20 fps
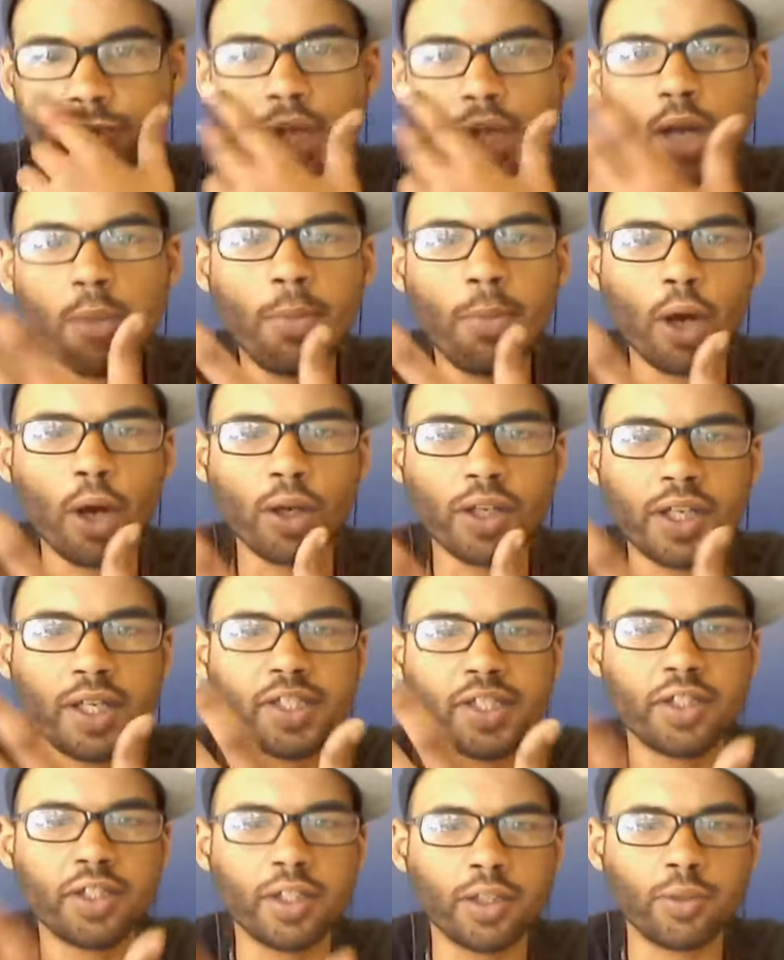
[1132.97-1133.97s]

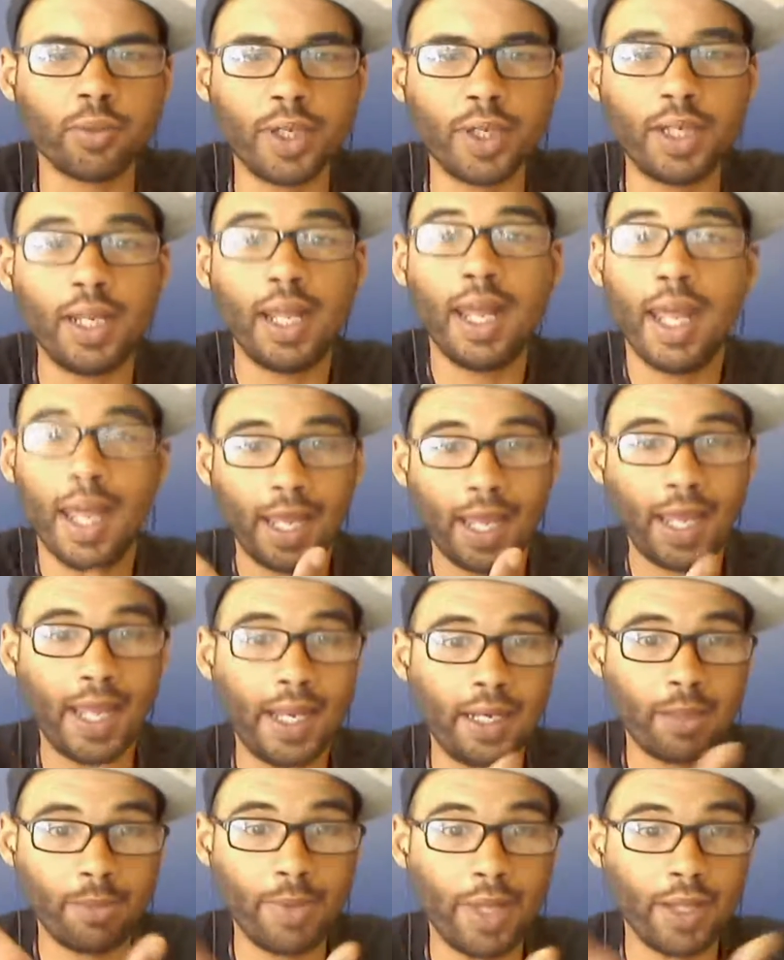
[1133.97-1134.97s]
Marquise Goodwin
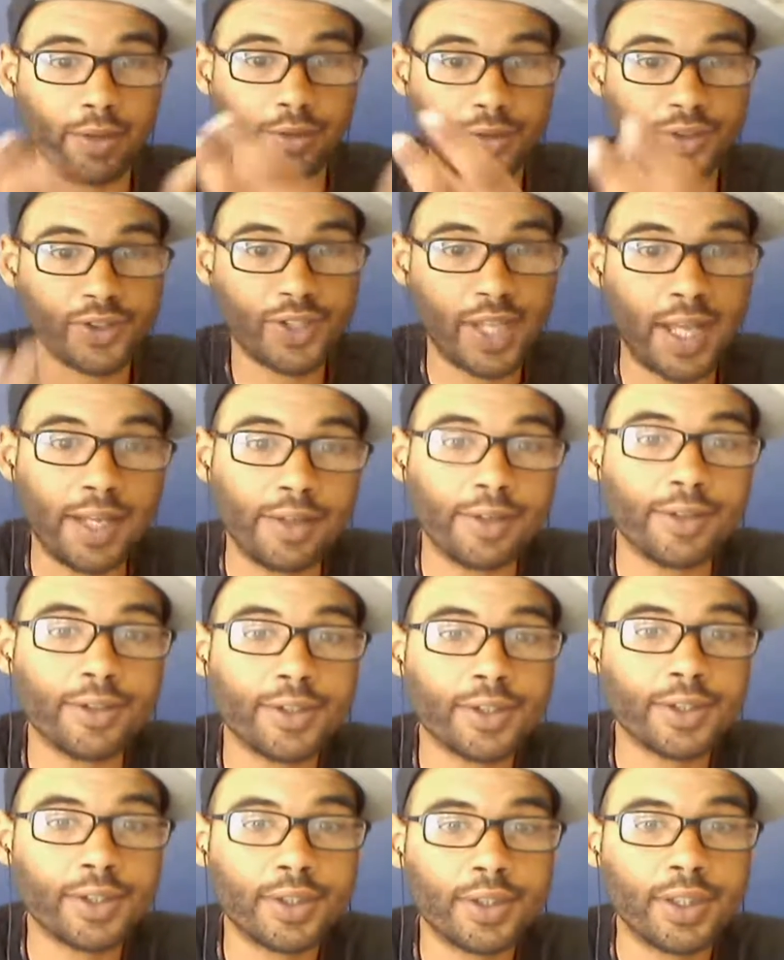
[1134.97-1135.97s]
and Emmanuel
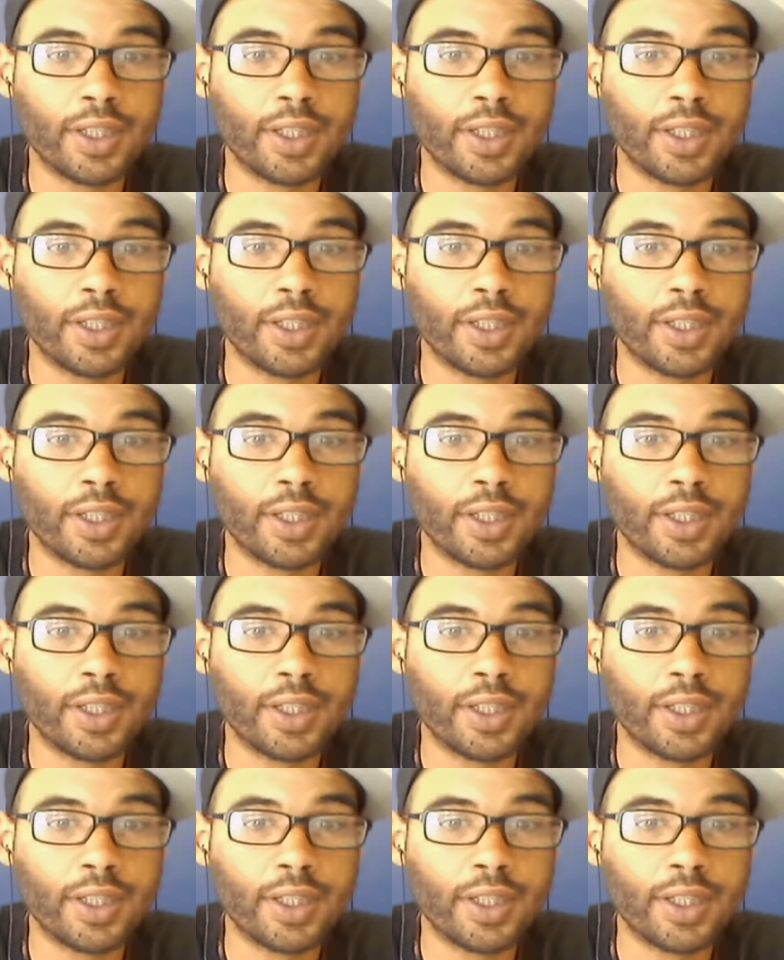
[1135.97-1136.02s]
Sanders.